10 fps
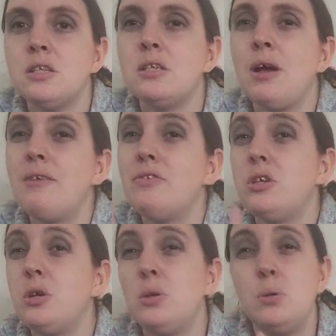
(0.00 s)
So I have
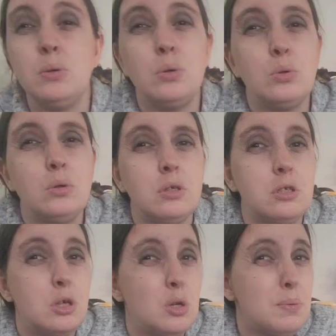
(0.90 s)
two
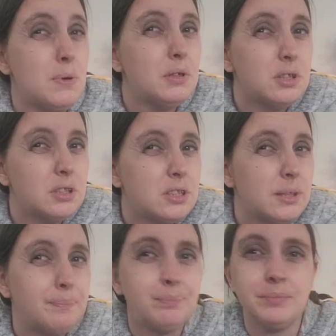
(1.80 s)

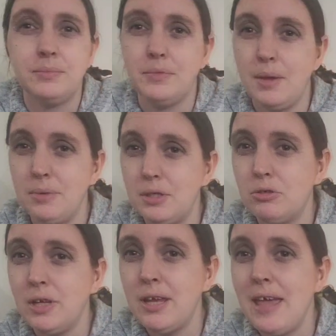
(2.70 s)
books that I'm going
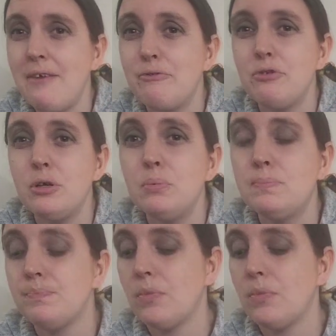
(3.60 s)
to try and get through